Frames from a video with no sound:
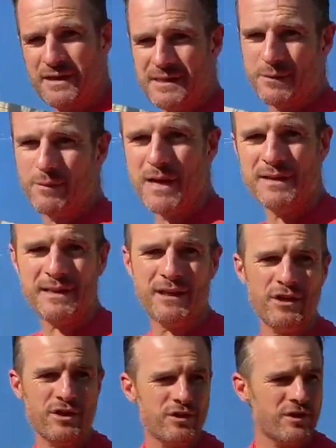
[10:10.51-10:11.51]
These are the ones
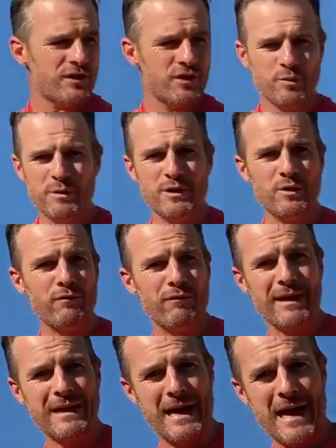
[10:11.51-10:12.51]
that you should be doing
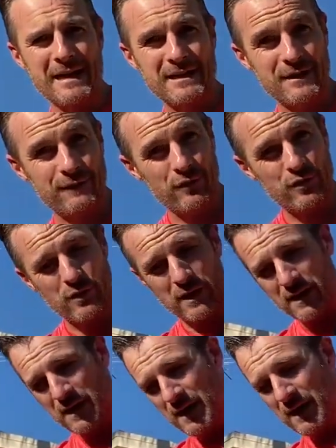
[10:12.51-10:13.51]
regardless if you're
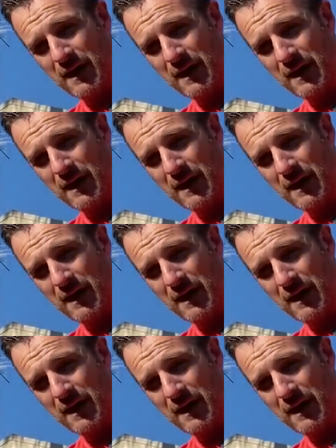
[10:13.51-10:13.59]
doing,